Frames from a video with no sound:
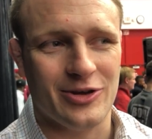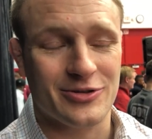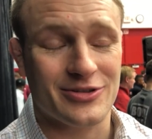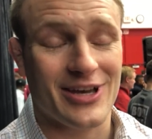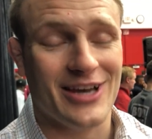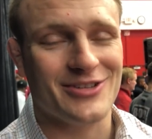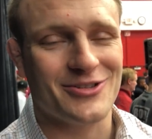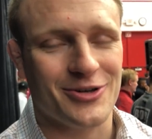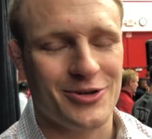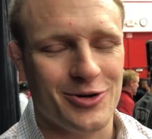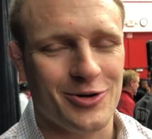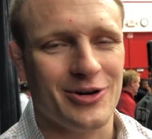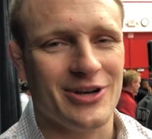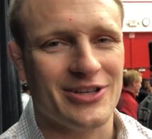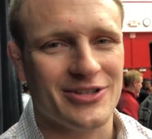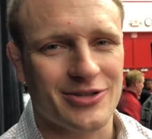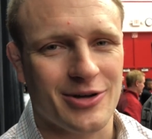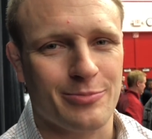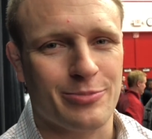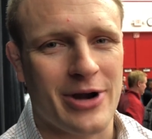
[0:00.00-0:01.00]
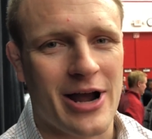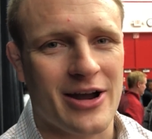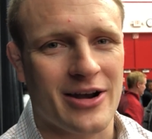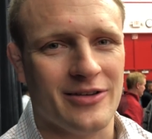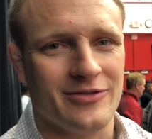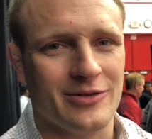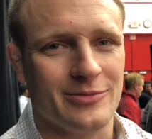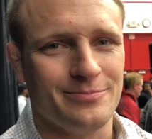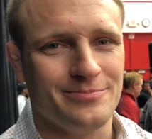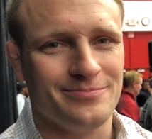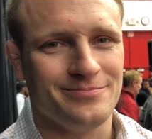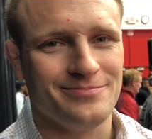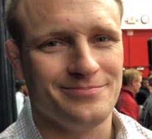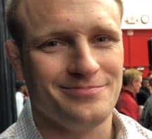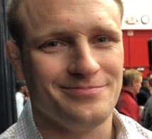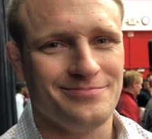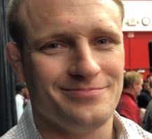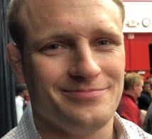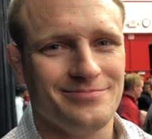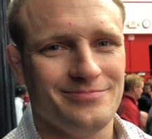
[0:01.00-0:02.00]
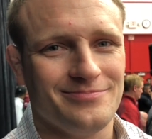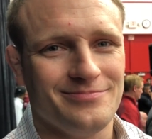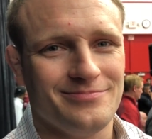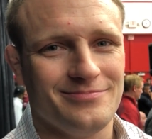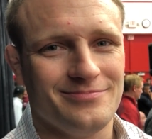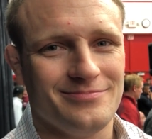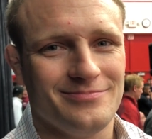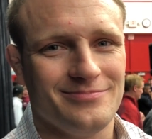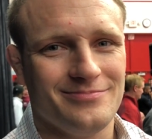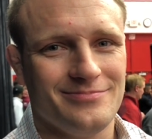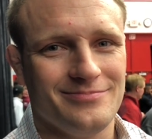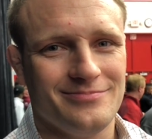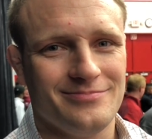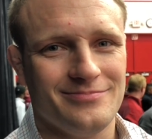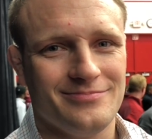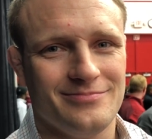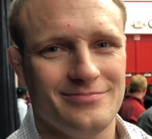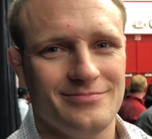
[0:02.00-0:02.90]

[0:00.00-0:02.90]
those guys are doing it, so I'm proud of them. Dude, think about this